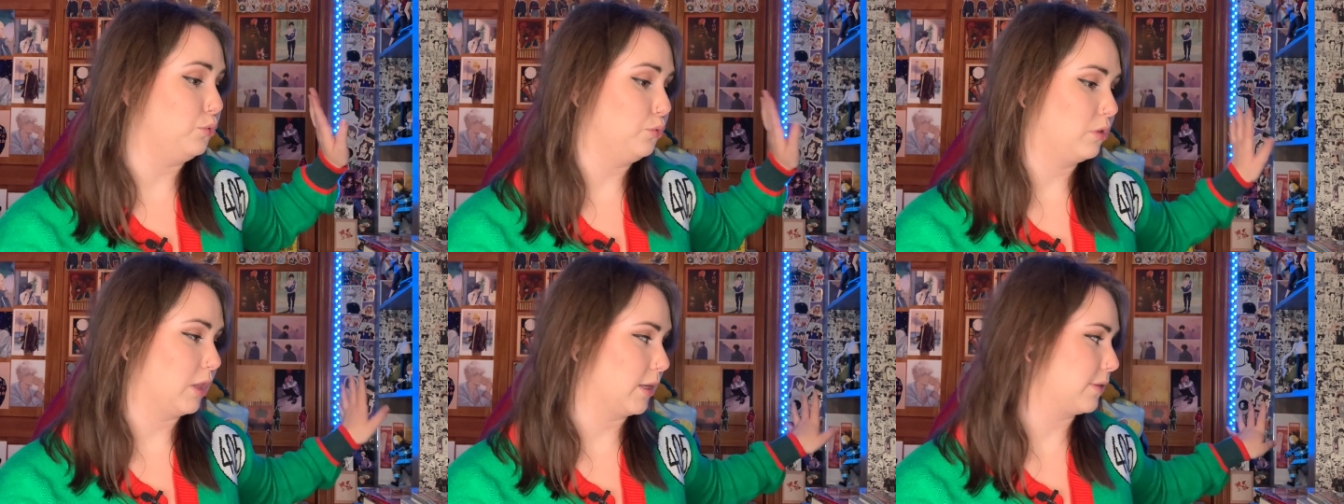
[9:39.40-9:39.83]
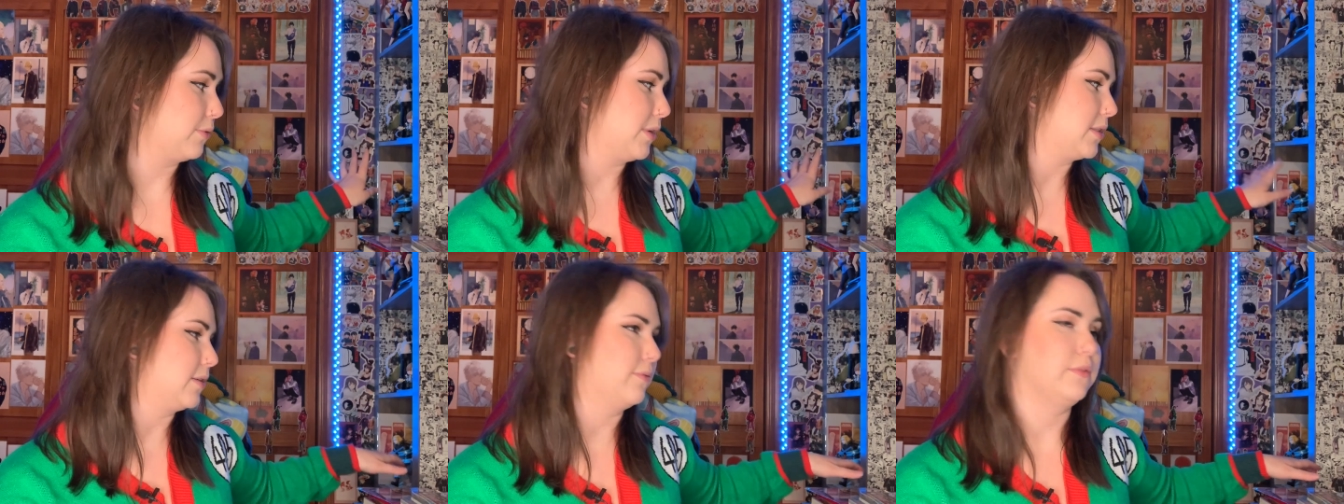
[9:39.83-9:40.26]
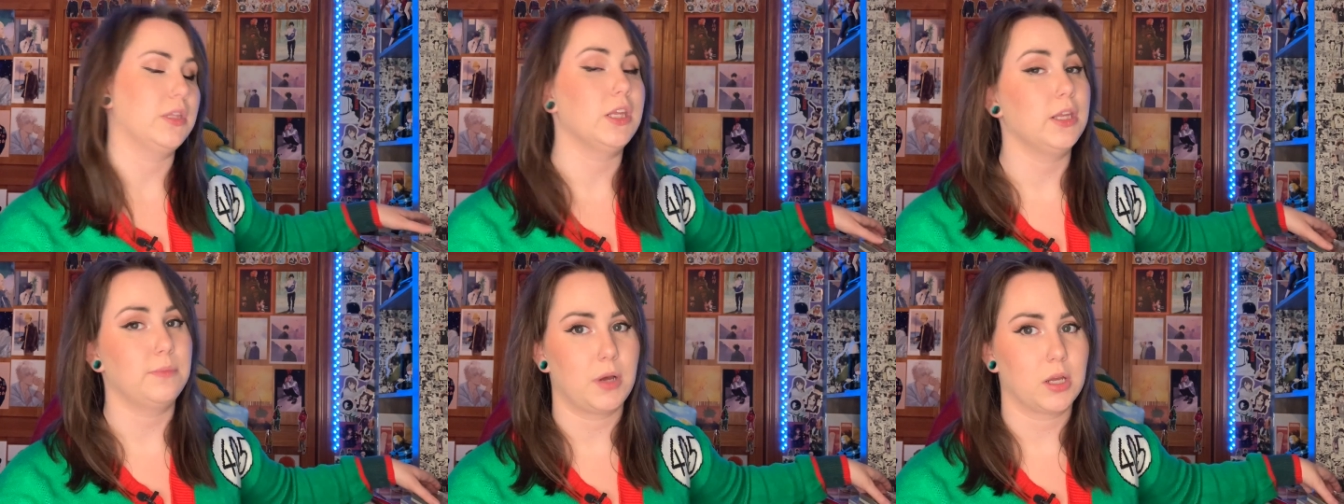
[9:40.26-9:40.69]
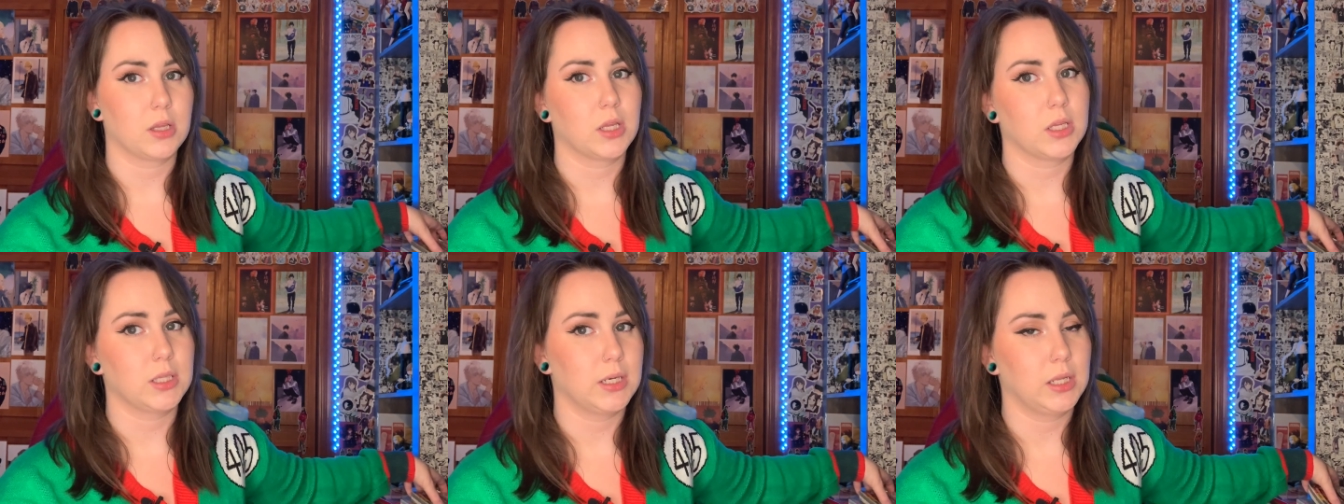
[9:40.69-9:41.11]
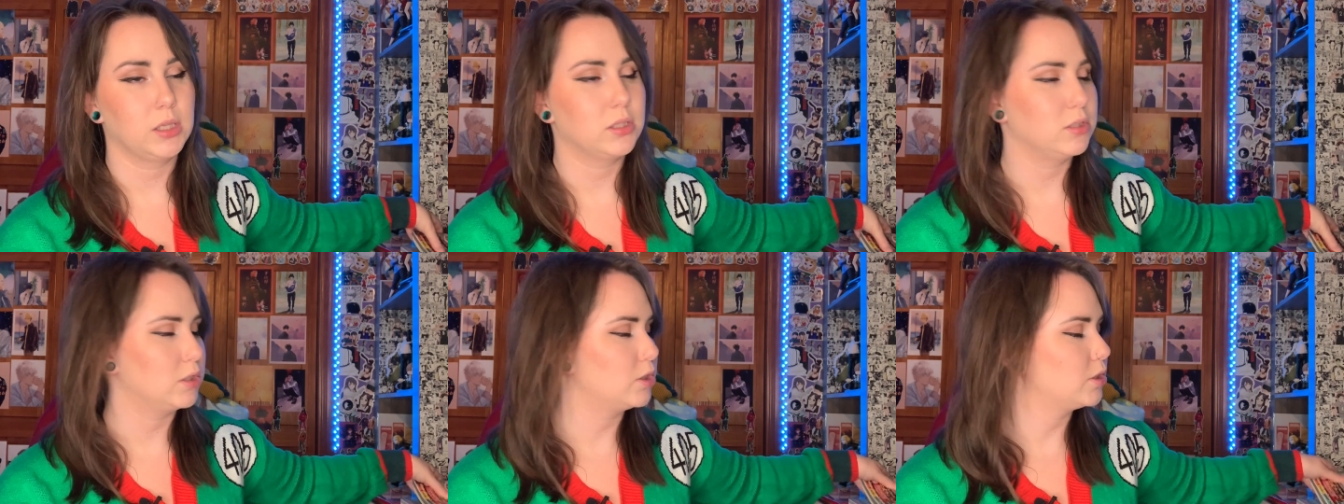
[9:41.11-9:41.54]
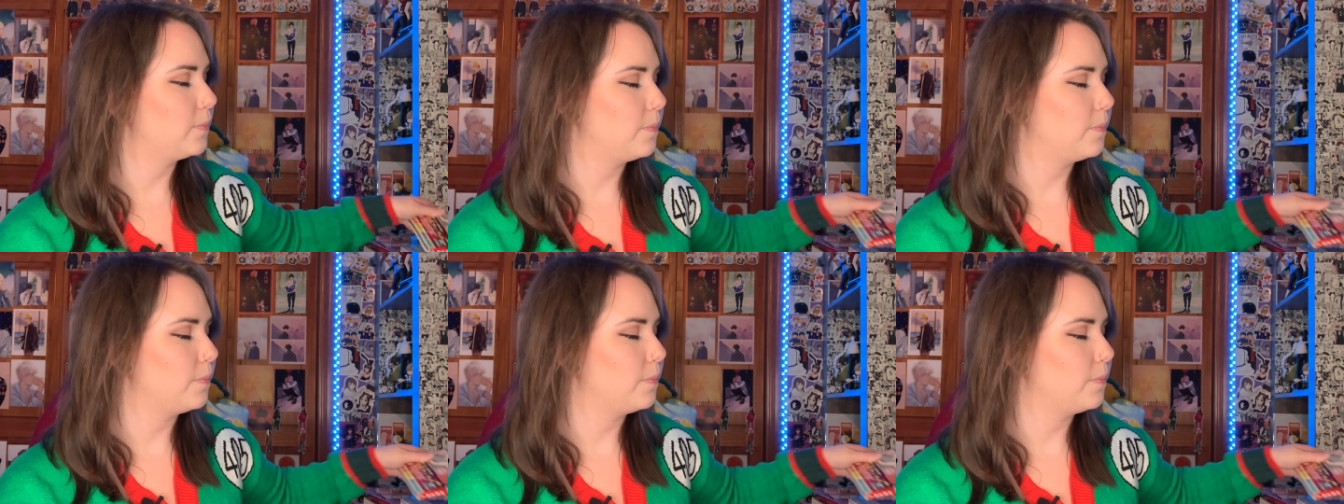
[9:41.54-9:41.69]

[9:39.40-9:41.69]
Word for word: collect the rest of the manga in english